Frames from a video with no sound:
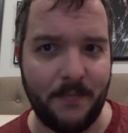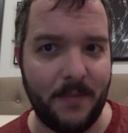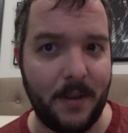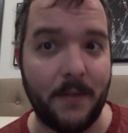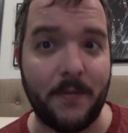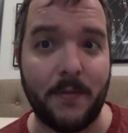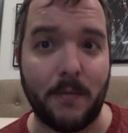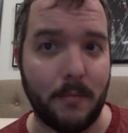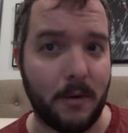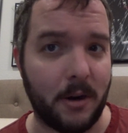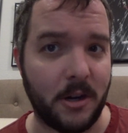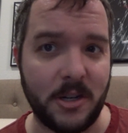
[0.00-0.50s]

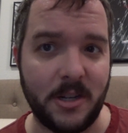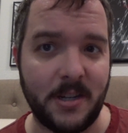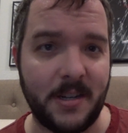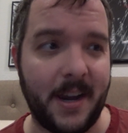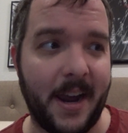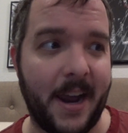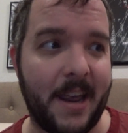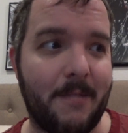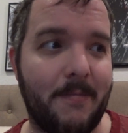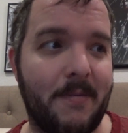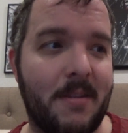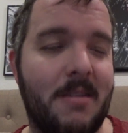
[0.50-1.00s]
built for
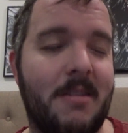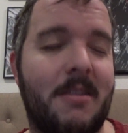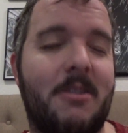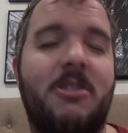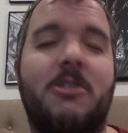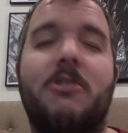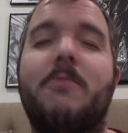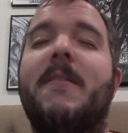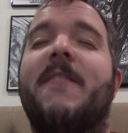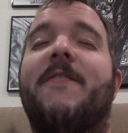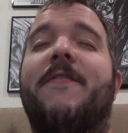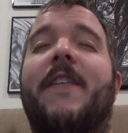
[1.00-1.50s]
merchandise, which
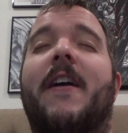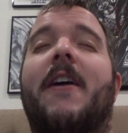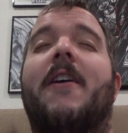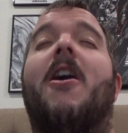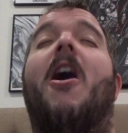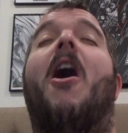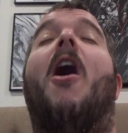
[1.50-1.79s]
to be fair,